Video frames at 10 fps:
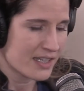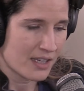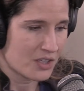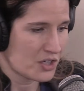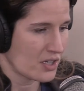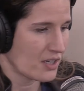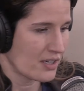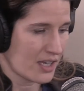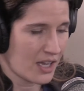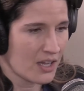get you
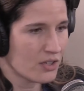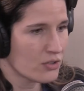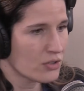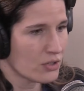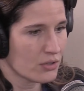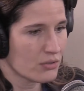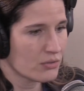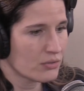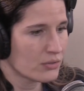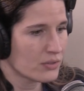
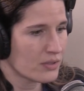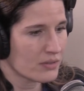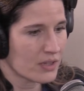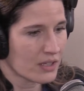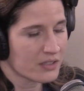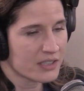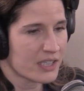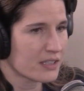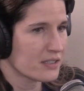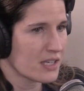into the
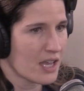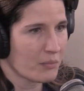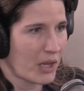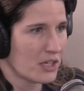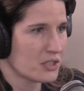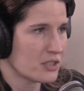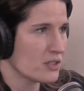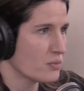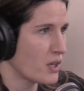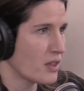clinic seeing
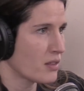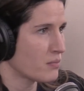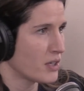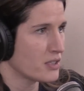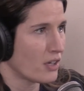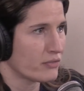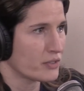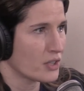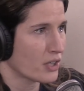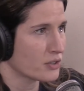patients with myself and
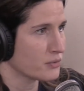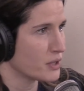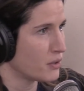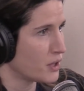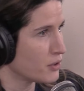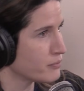Dr. Riolo.